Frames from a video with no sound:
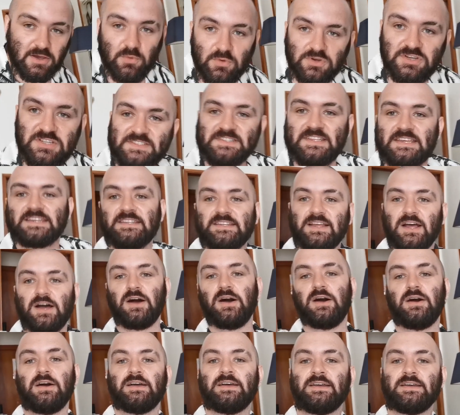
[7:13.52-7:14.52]
we just did
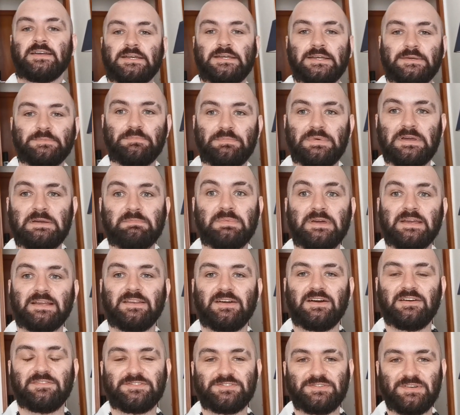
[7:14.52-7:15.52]
our big
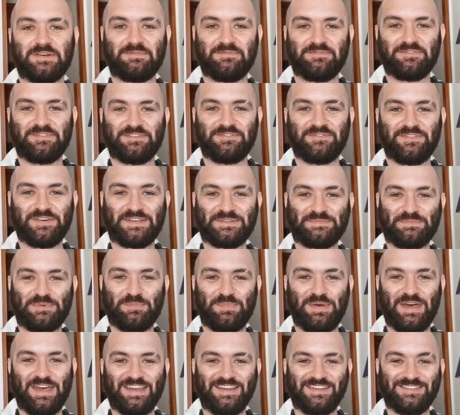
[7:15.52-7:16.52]
live stream for the Facebook
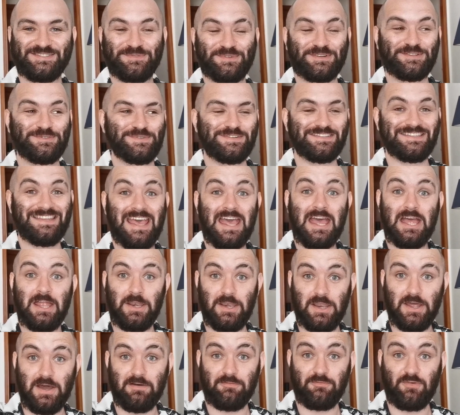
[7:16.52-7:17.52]
page, which was
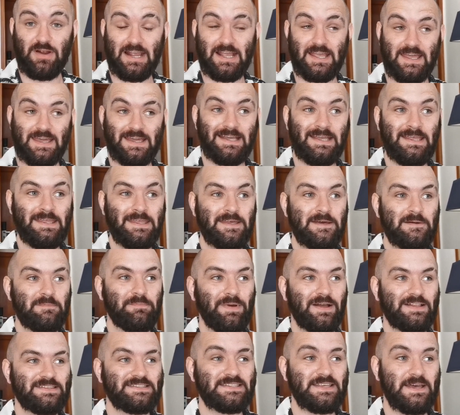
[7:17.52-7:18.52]
nerve-wracking.
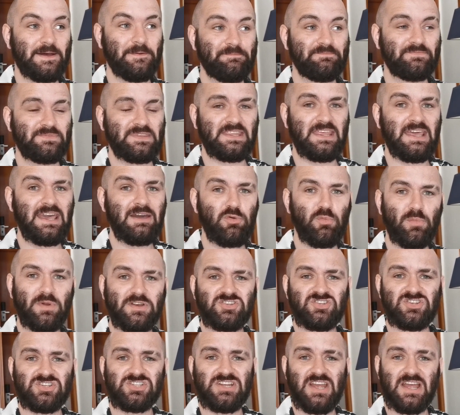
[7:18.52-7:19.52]
But yeah, we
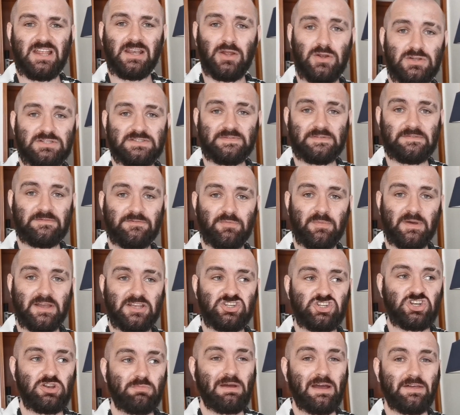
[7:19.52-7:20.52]
managed to share loads of
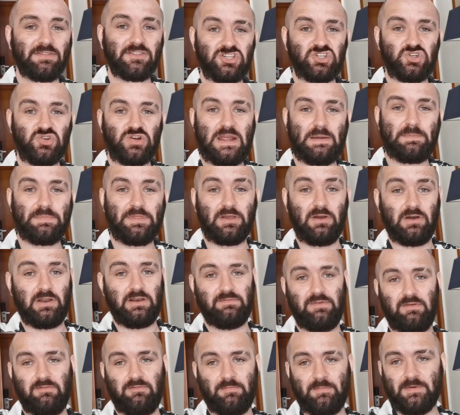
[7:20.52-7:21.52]
information about the trip, the kind
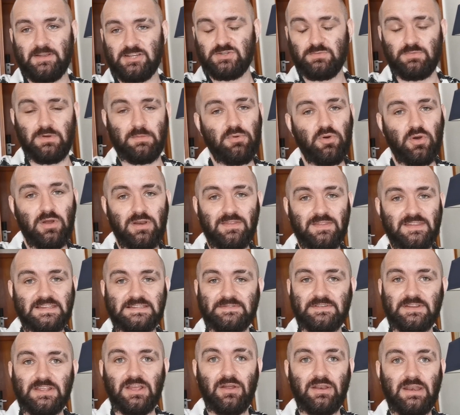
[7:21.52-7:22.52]
of information we're putting in this
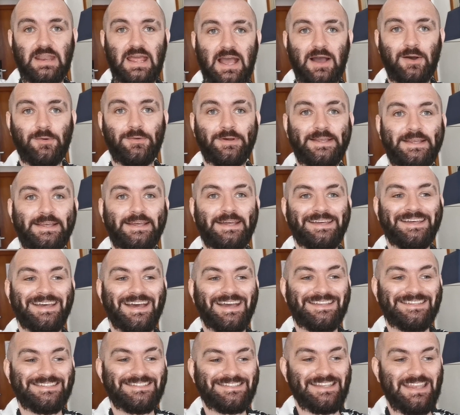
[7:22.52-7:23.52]
video now.
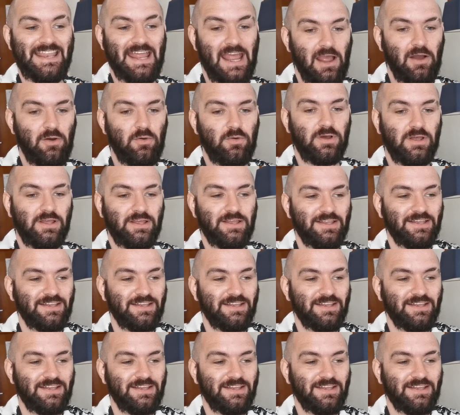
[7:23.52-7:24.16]
And now,